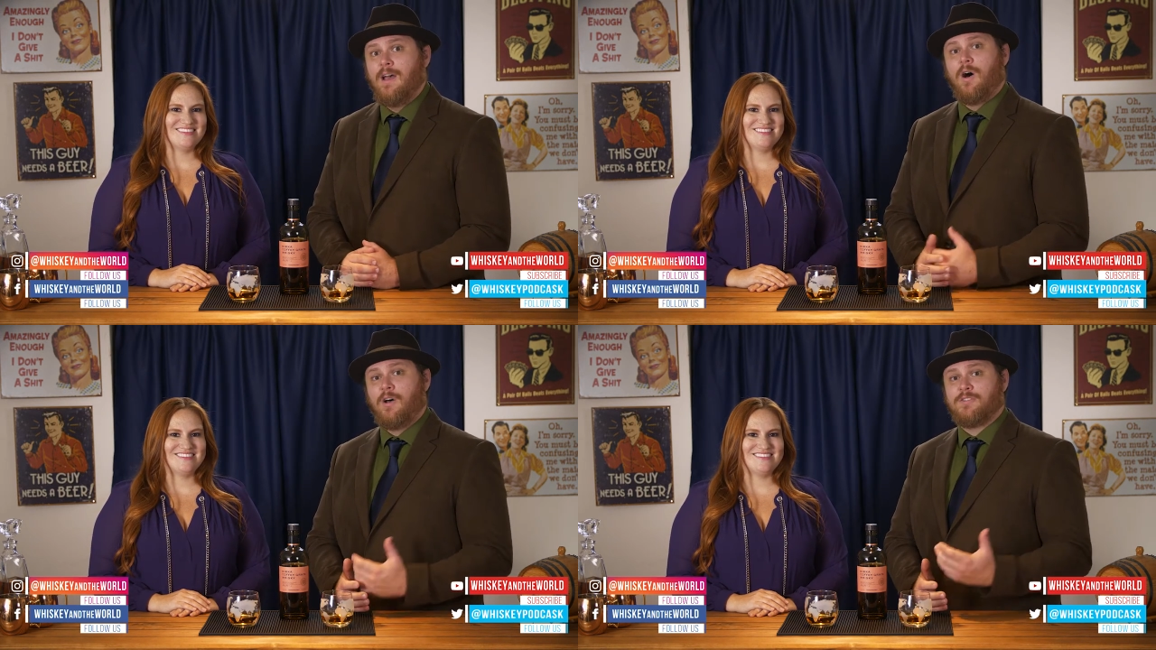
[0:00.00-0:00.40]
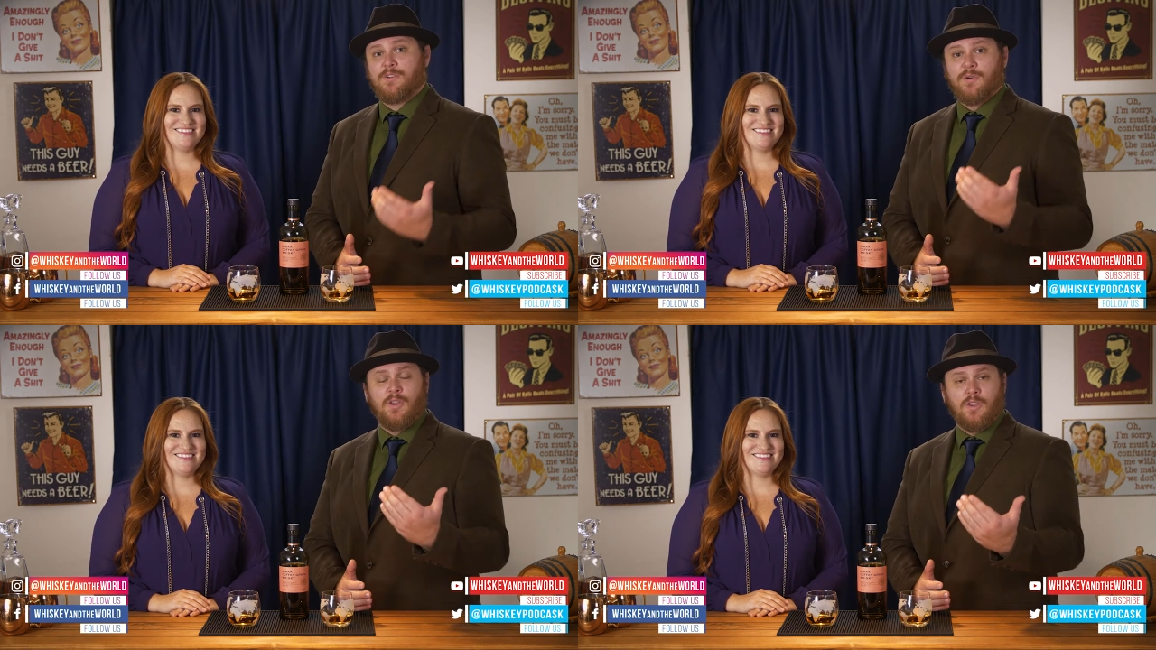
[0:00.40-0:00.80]

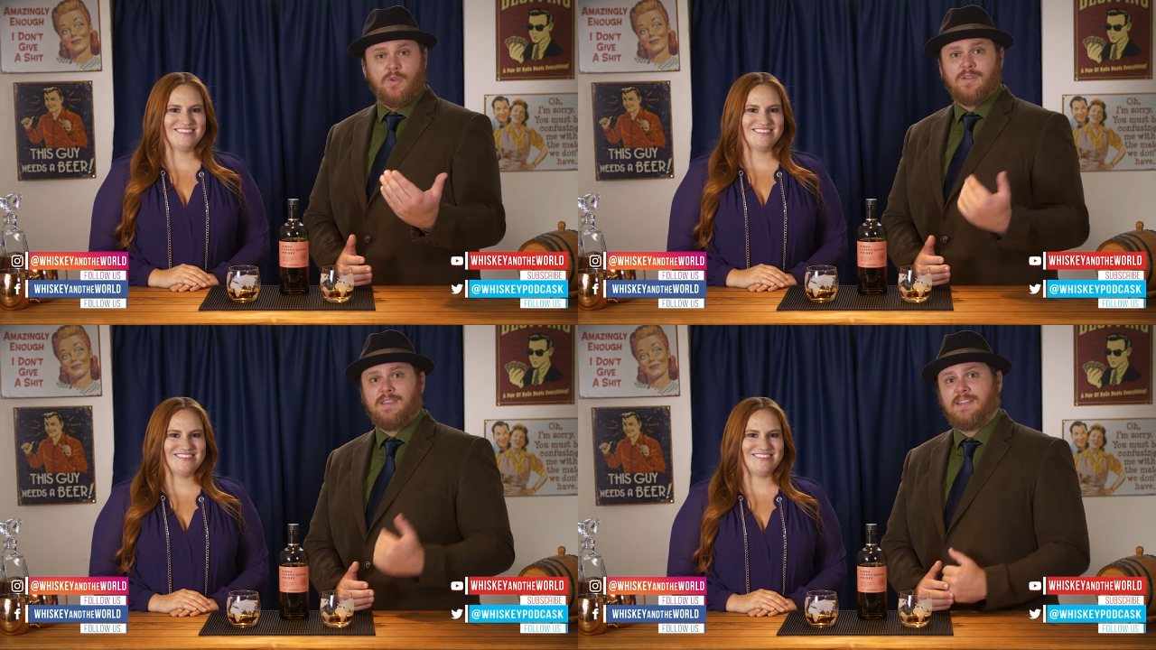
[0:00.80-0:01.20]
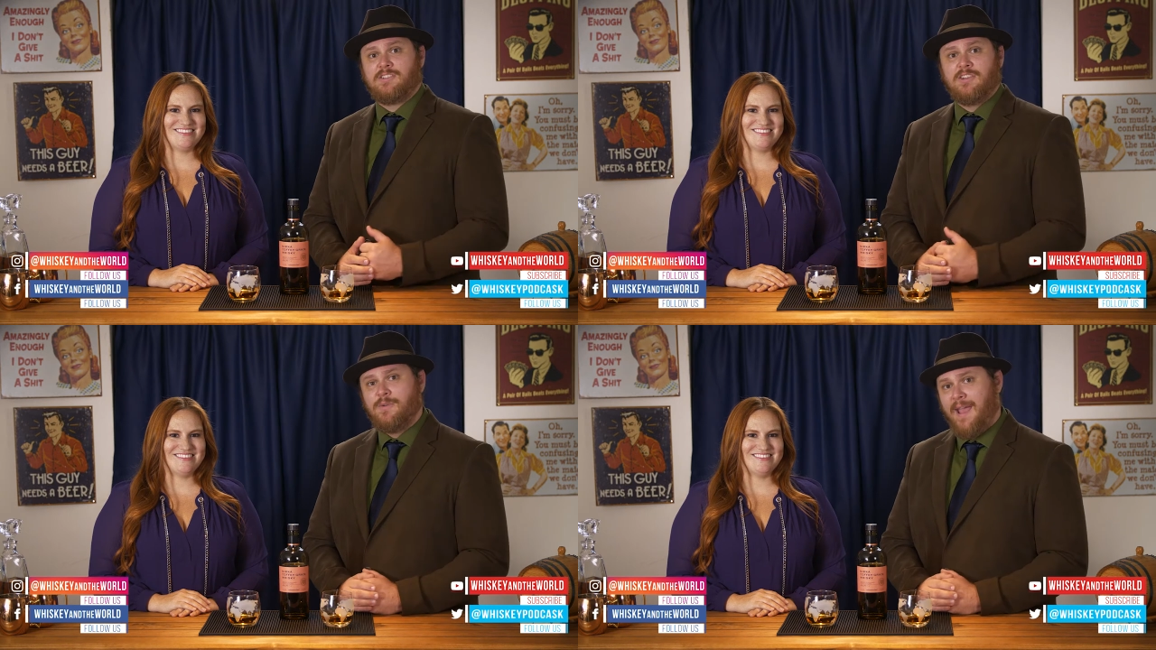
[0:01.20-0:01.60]
Speaker 1: Also, you can catch
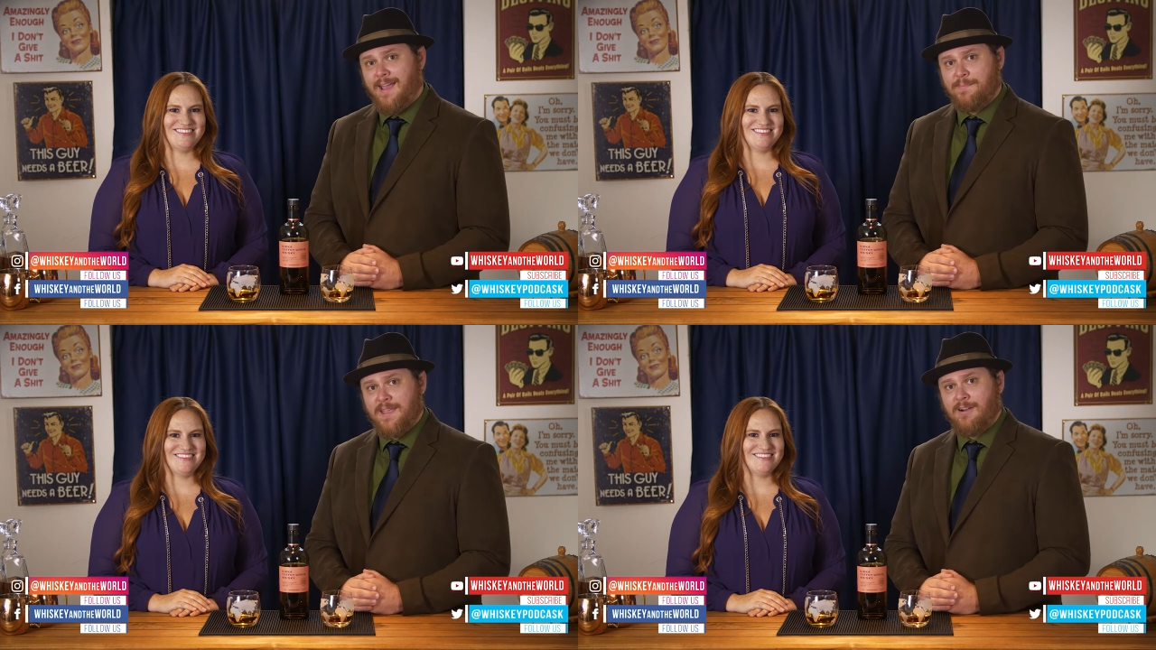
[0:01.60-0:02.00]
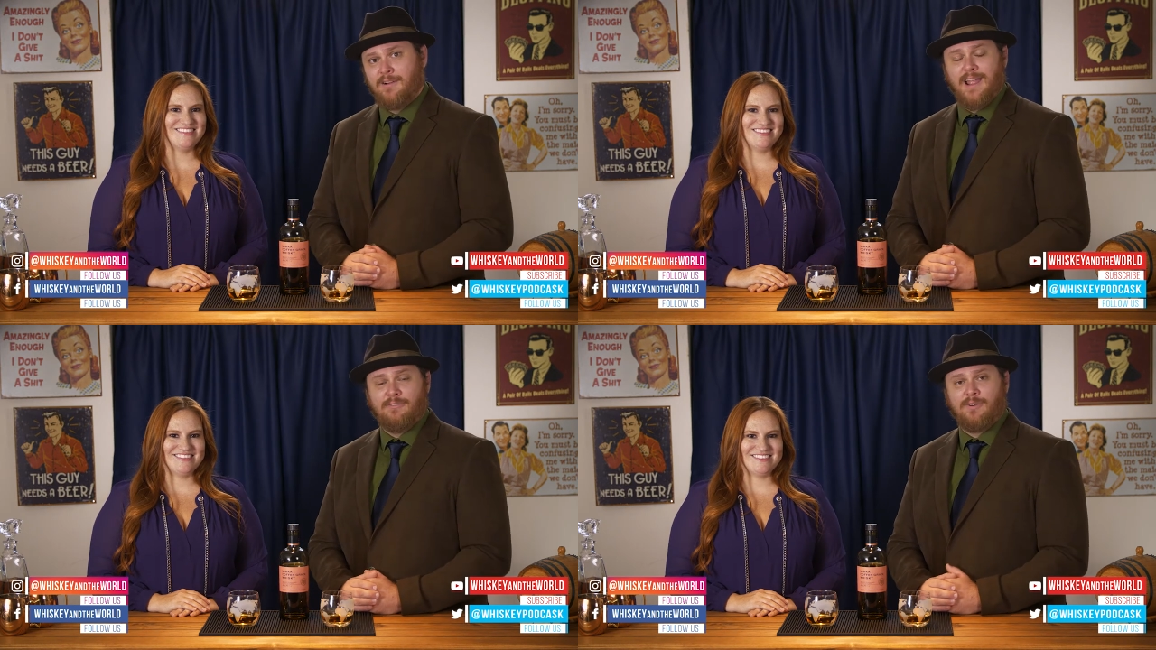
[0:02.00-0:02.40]
a new happy
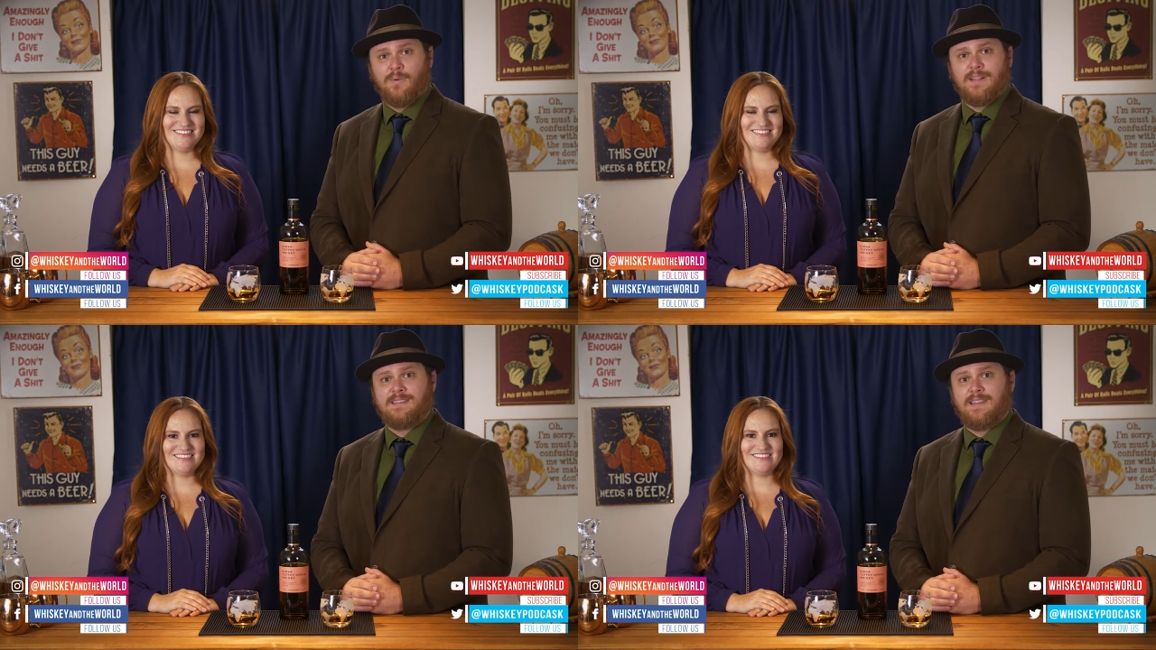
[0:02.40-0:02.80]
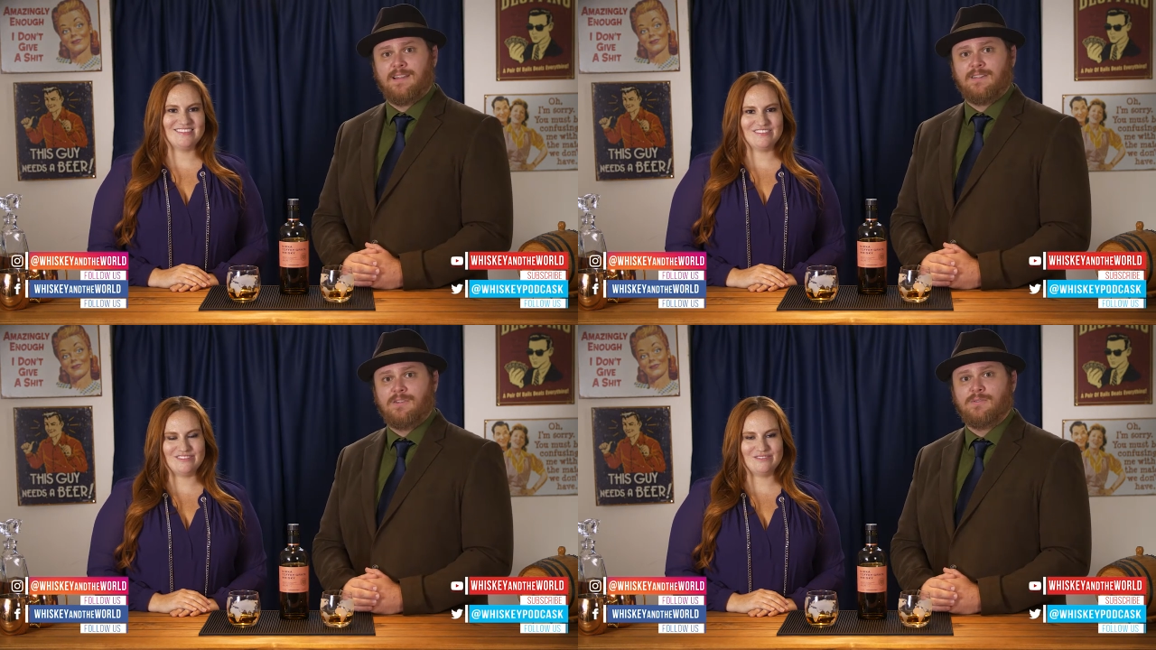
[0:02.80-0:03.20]
hour every Wednesday
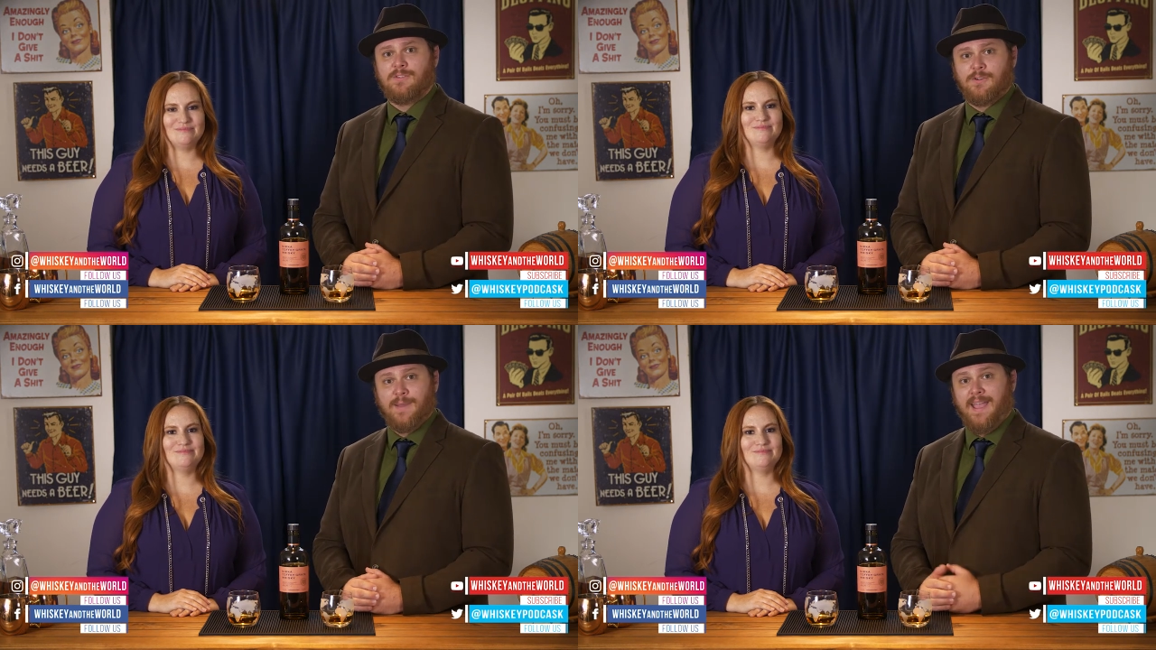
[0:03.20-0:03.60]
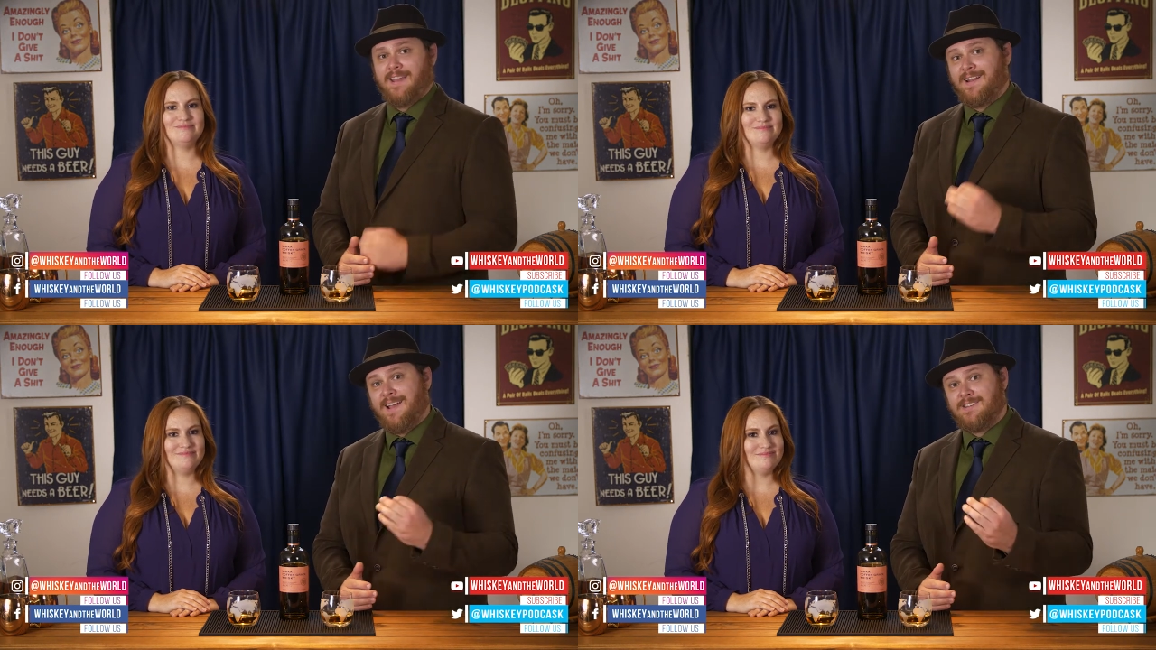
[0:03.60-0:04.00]
on YouTube and
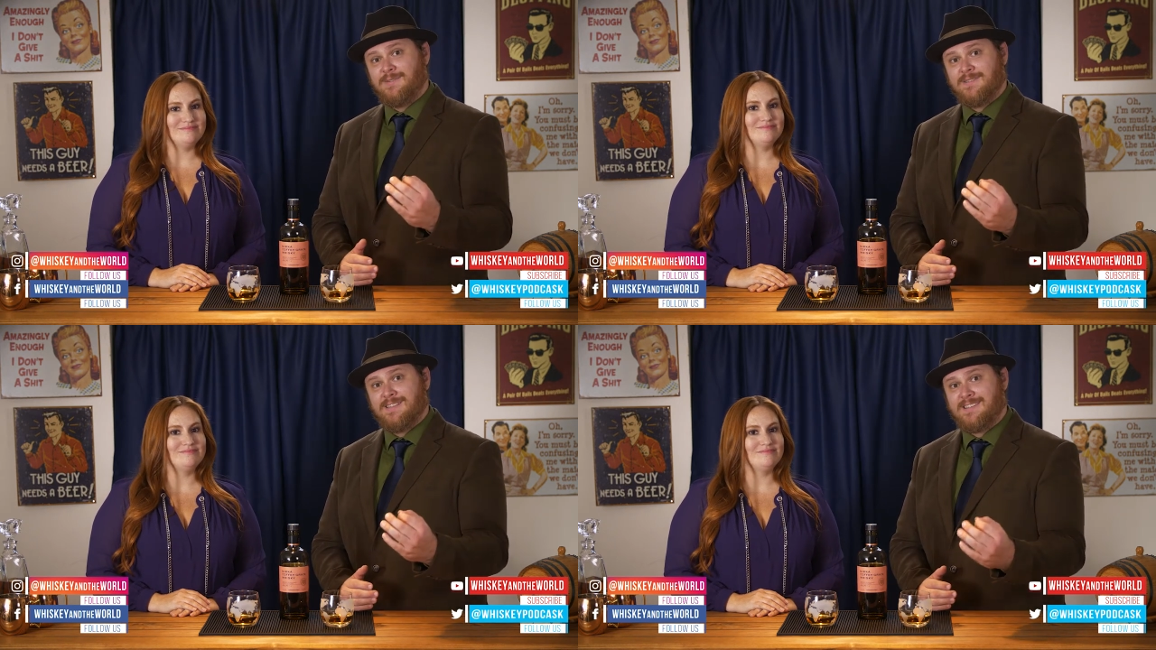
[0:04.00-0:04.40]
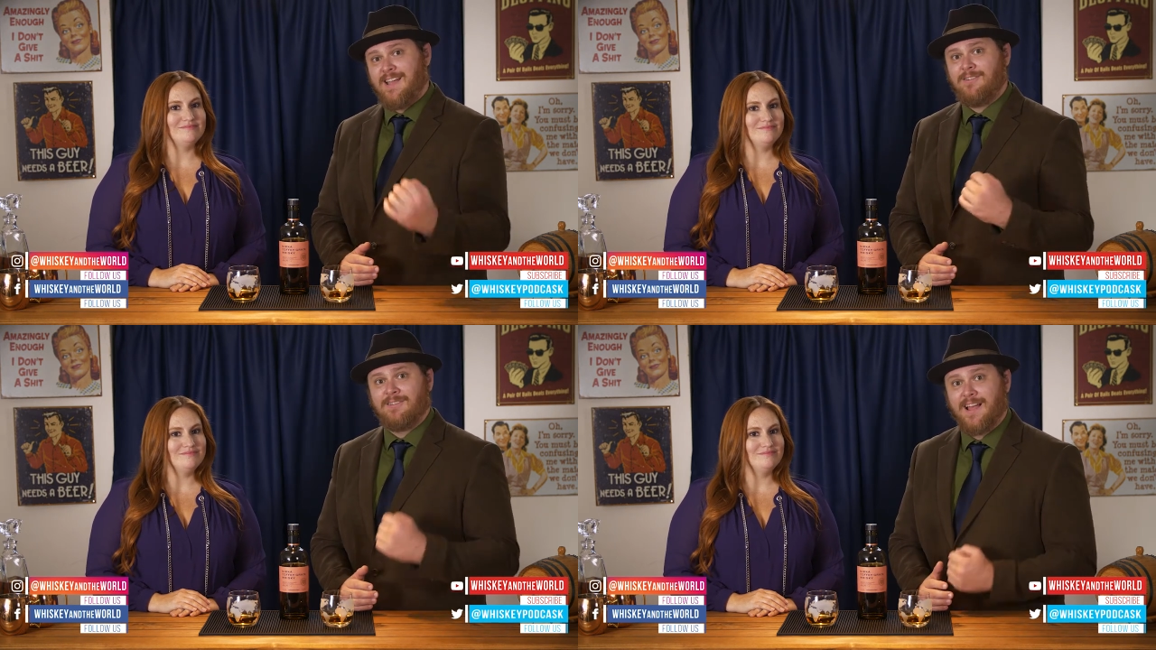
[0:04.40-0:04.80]
on iTunes and
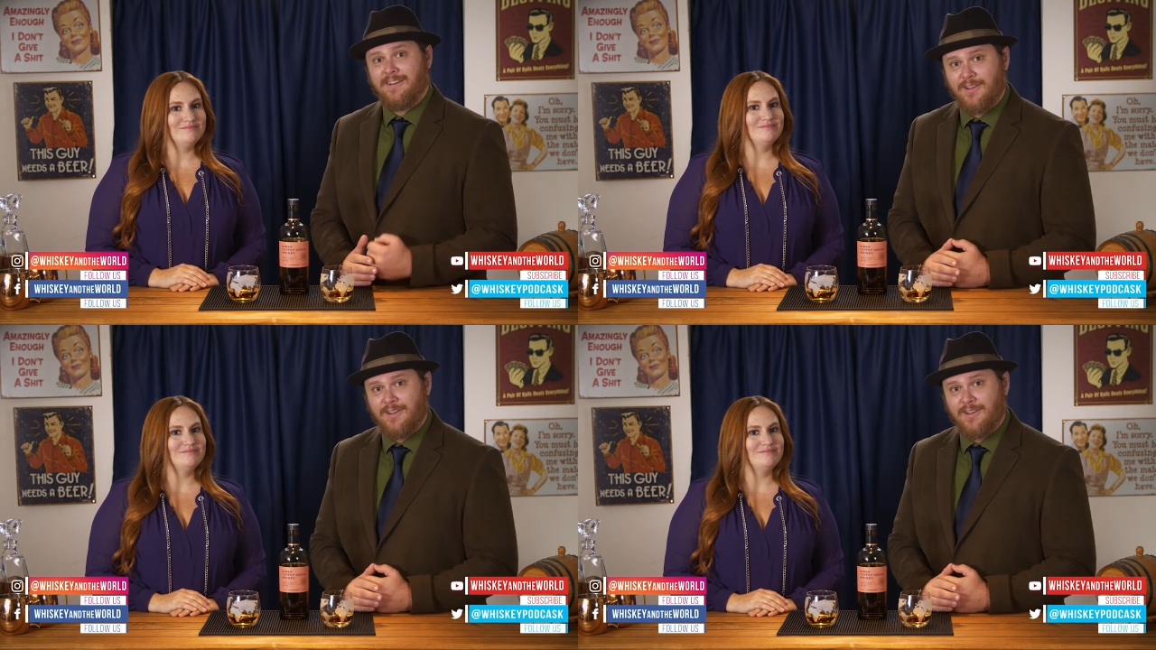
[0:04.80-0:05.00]
SoundCloud,